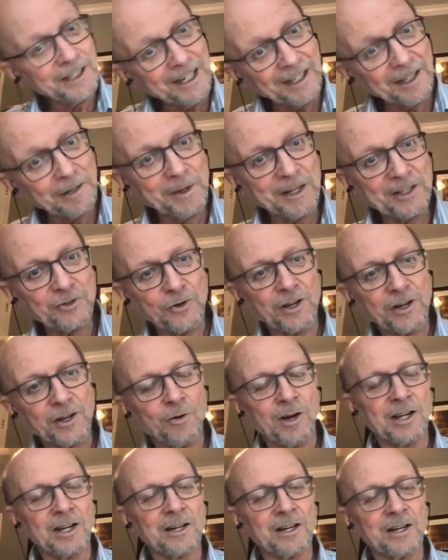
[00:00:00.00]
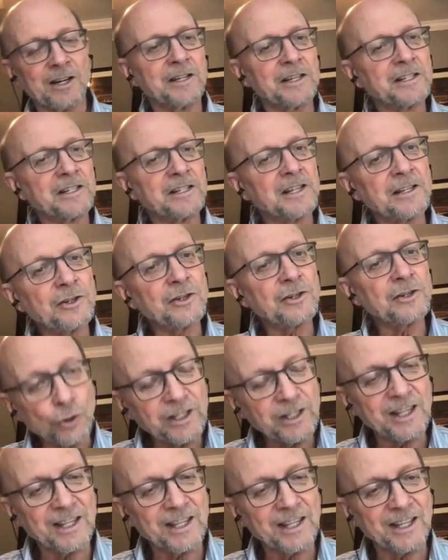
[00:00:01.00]
elementary choir, is a
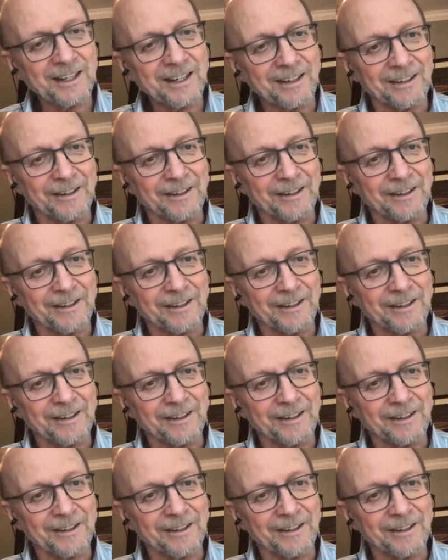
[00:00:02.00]
good thing.